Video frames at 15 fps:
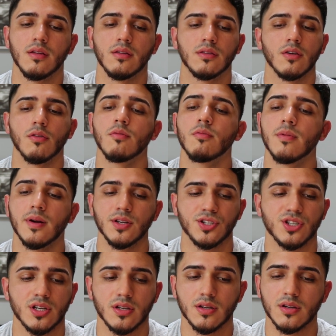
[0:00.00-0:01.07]
Don't rush
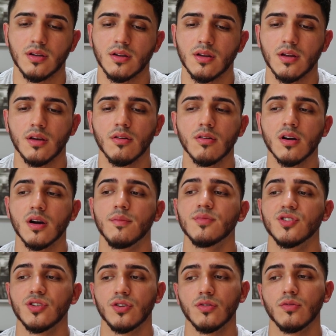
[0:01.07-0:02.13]
it. It'll come to
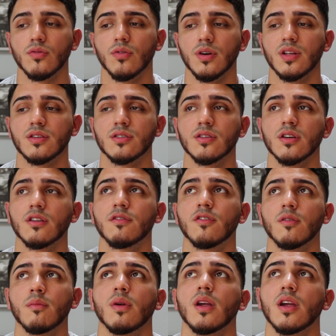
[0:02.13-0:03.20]
you. It took for
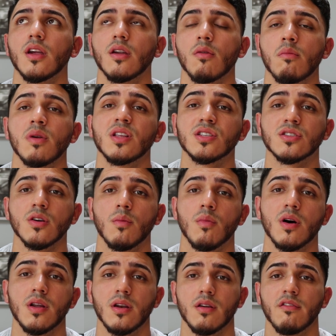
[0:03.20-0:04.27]
me to meet
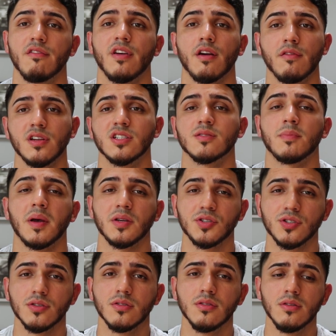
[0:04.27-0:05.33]
someone very
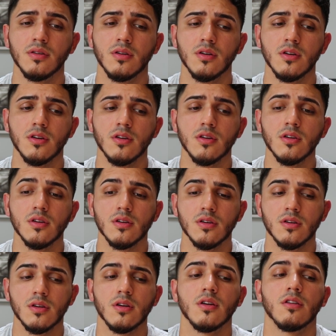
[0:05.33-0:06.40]
special
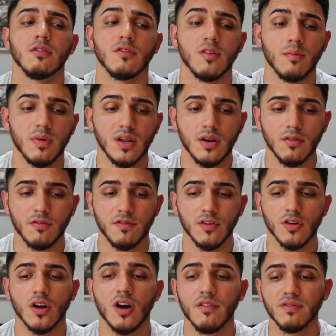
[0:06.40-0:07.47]
for me to feel
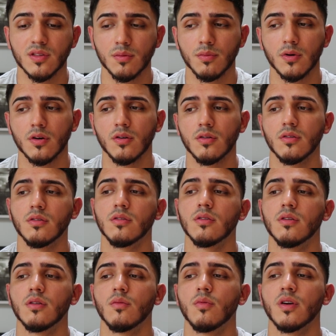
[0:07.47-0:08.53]
comfortable
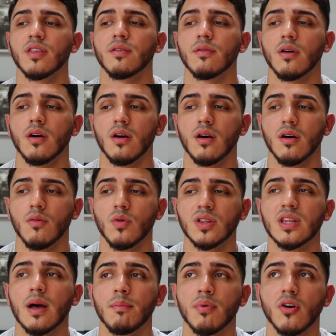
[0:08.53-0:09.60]
with uh, with
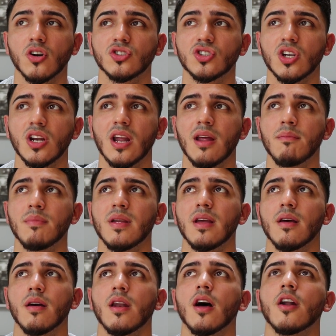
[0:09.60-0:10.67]
that person and be,
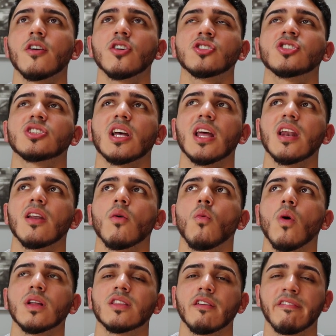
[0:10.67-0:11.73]
and understand
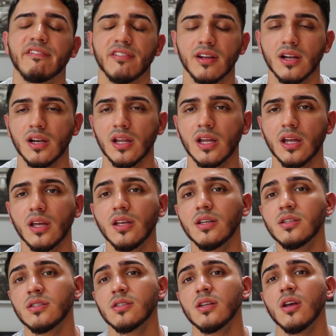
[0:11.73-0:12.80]
what the feeling
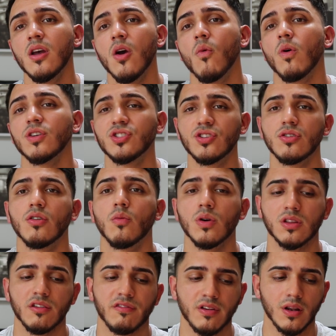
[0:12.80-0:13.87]
is. Once you know what
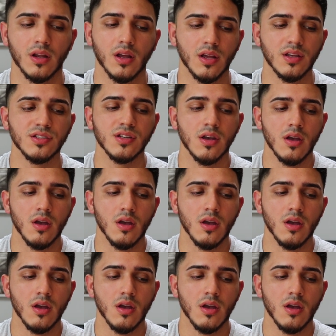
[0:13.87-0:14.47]
the feeling is,